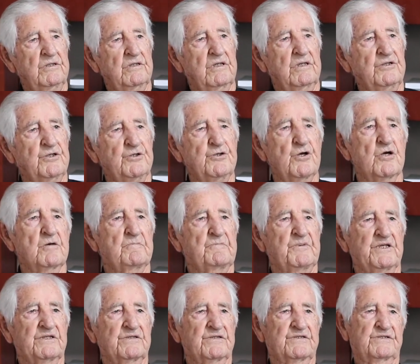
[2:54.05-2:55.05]
Europe
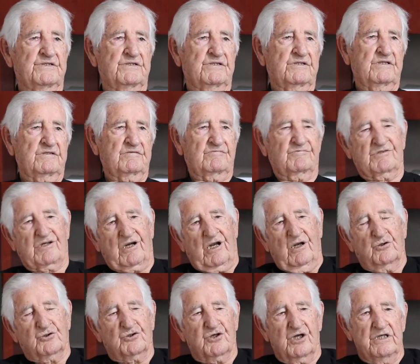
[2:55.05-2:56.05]
is
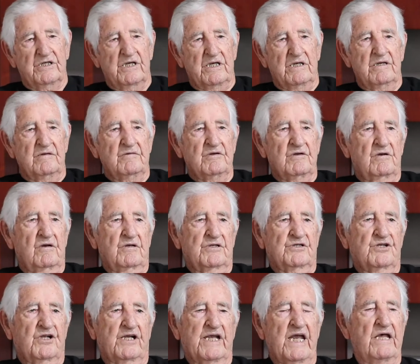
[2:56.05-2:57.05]
closely
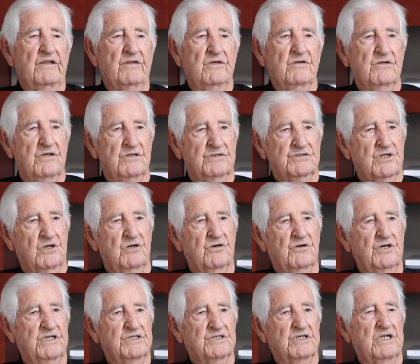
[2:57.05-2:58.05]
together, so
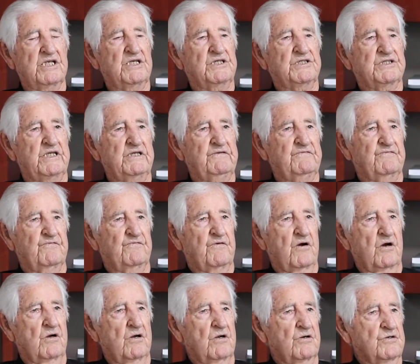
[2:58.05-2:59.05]
it's easy
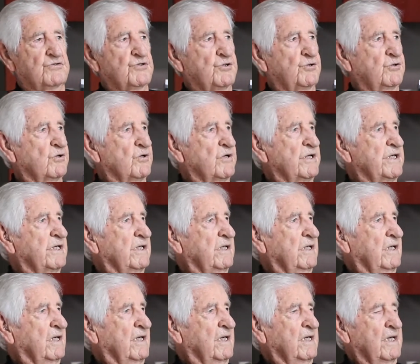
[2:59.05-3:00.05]
for touring,
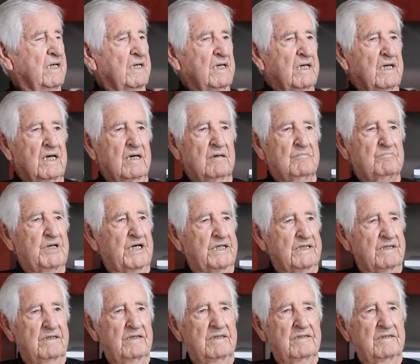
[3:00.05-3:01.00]
but